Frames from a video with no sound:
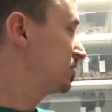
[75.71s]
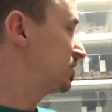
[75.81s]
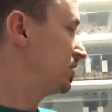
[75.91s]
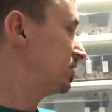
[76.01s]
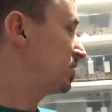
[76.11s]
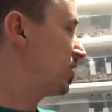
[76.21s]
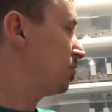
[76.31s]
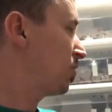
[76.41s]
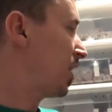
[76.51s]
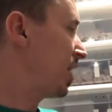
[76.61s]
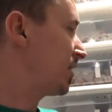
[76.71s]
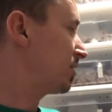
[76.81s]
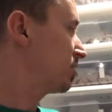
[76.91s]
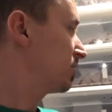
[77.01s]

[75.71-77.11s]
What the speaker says: 10 tub rack.